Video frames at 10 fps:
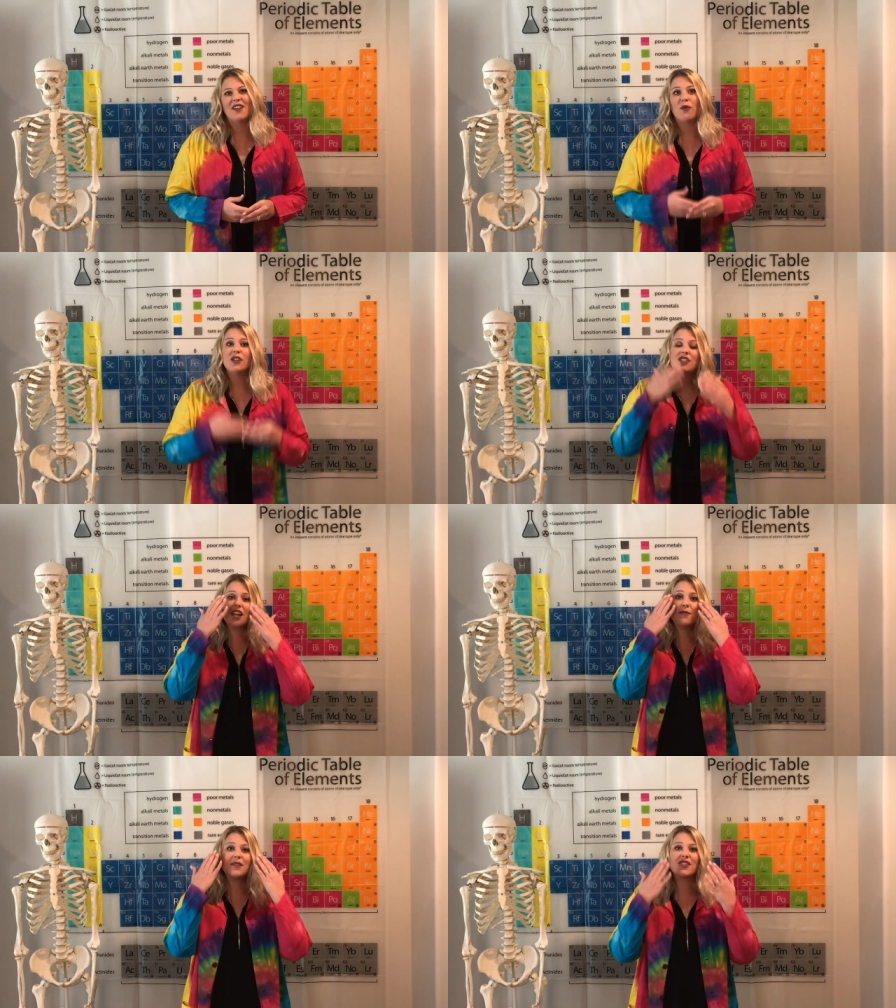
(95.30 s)
What
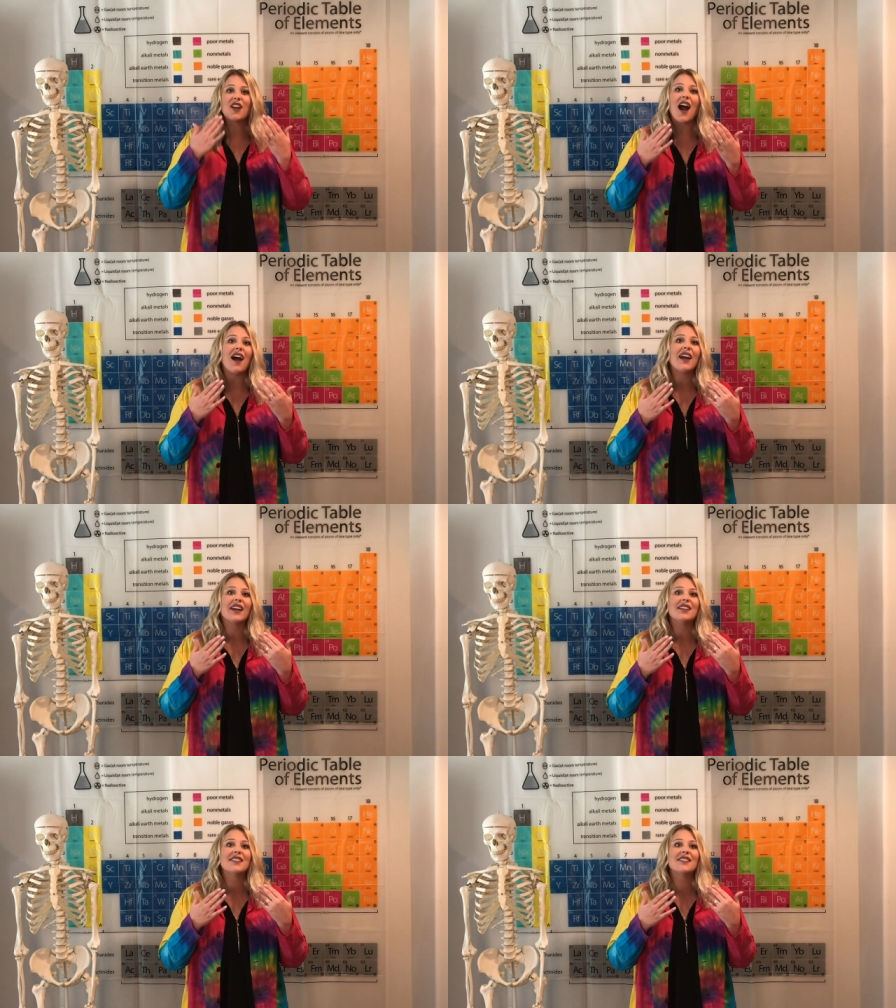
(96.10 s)
shape is your
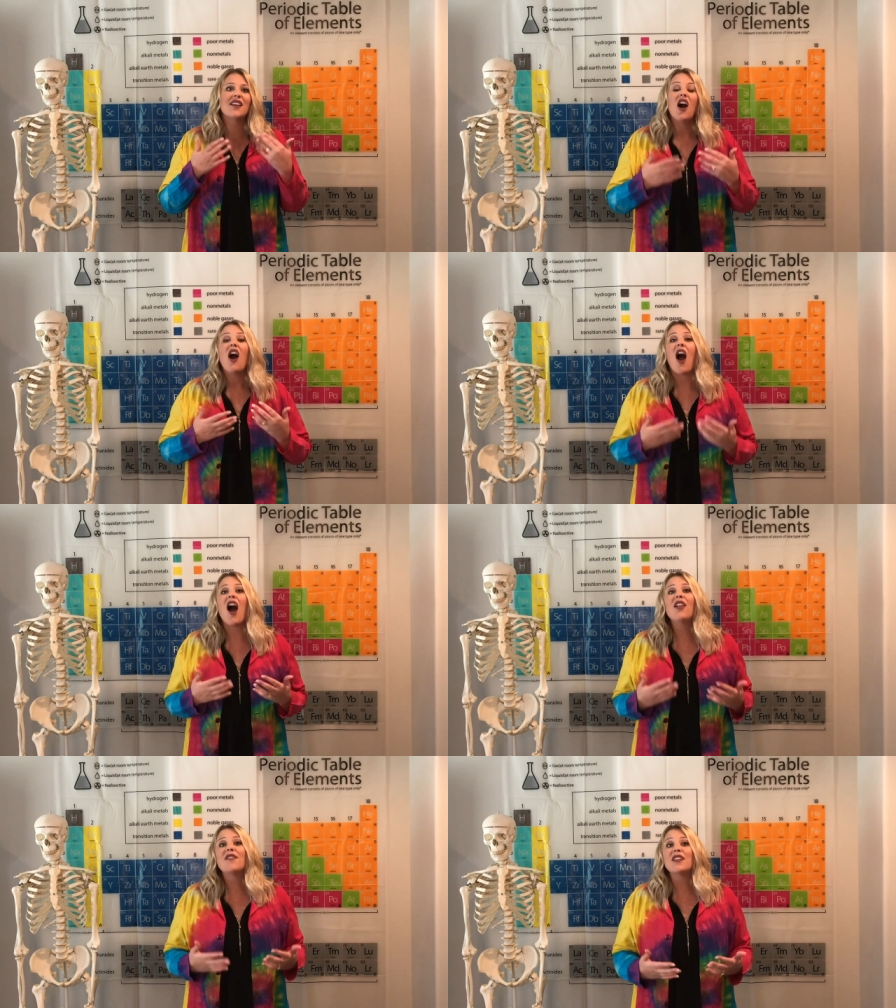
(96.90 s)
eyes?
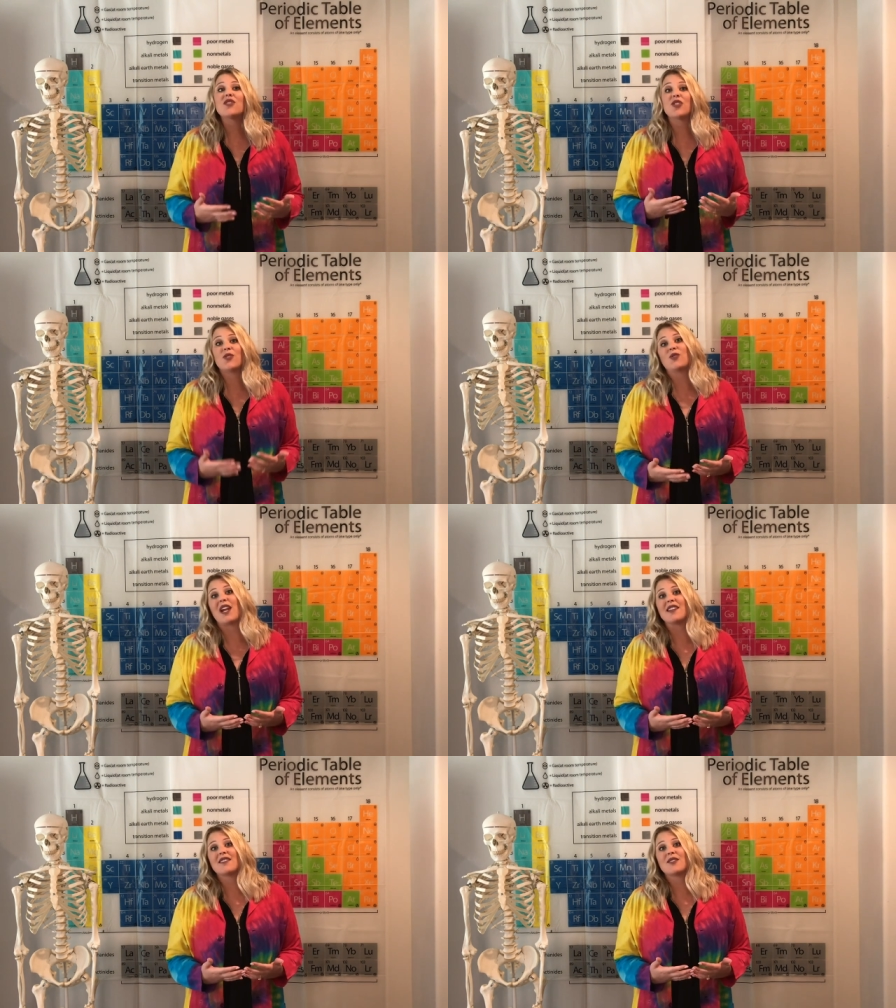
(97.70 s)
All of these are
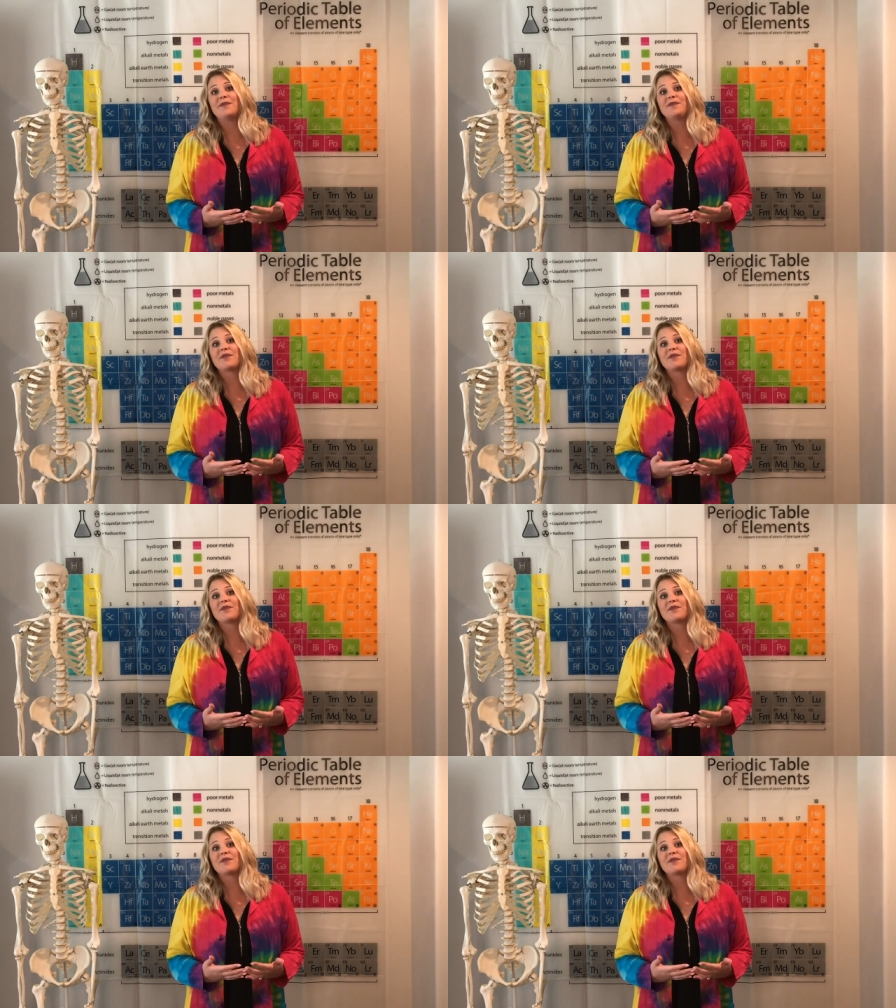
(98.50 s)
traits.